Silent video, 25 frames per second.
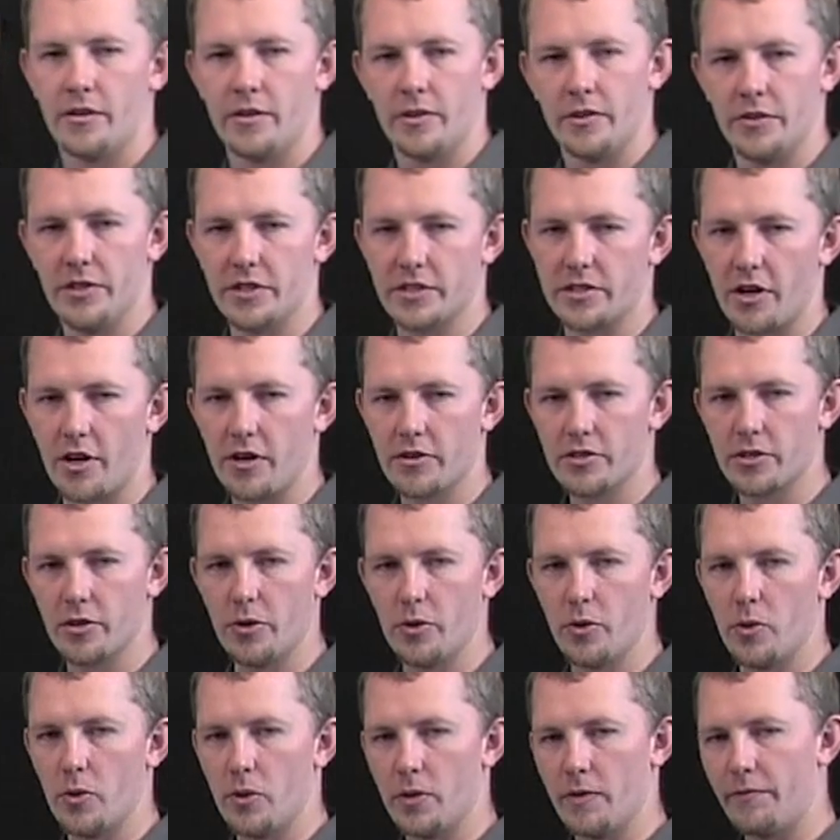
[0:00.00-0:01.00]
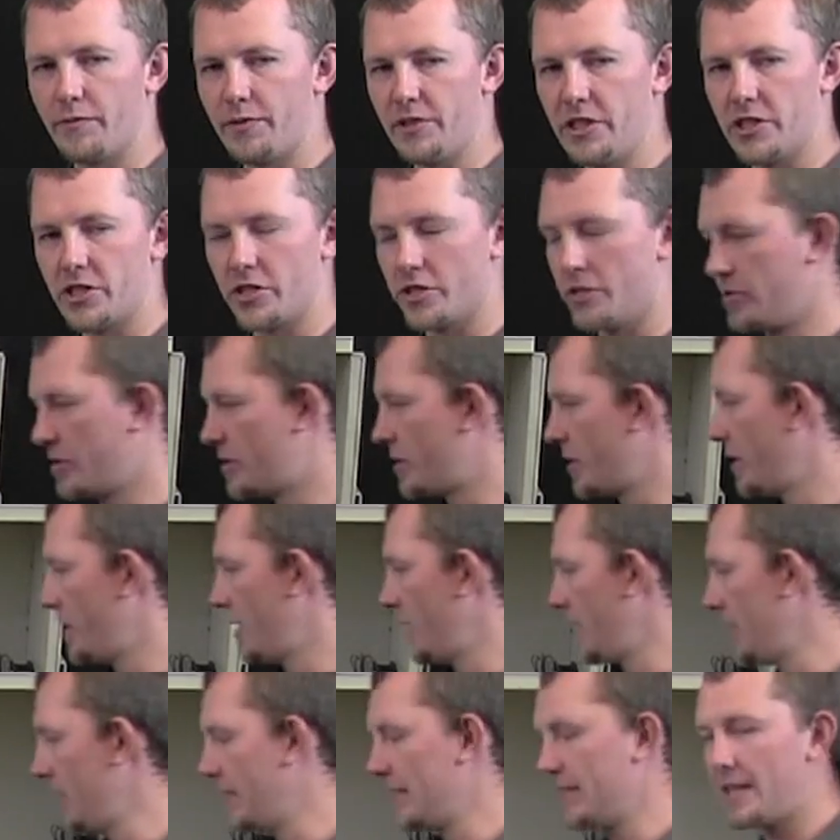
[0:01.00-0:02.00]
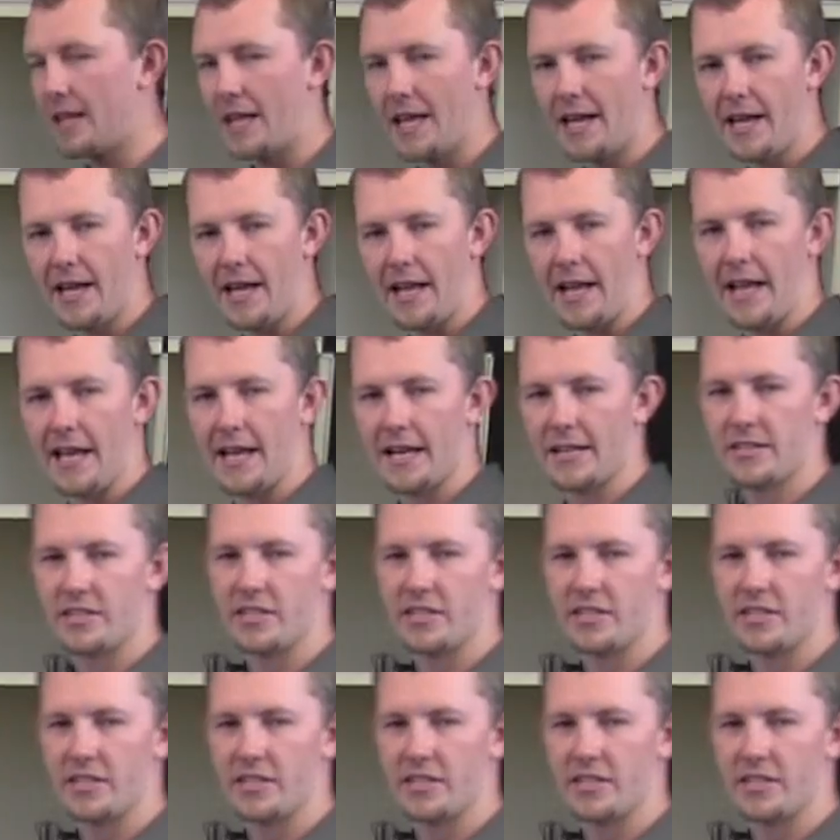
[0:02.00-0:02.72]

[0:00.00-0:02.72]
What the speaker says: This also features inlet and